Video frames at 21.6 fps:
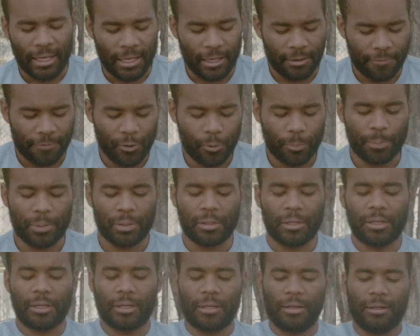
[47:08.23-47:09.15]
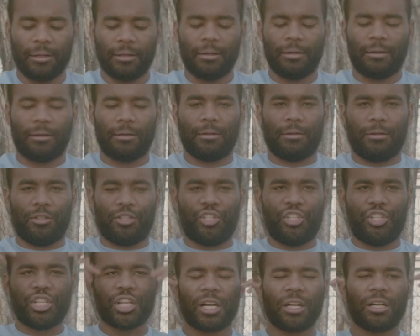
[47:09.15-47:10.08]
If you put
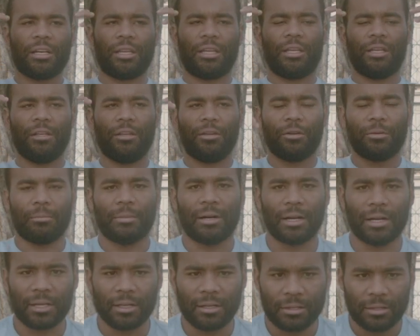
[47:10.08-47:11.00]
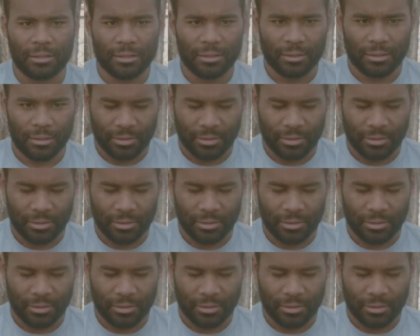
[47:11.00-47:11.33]
junk in your mind,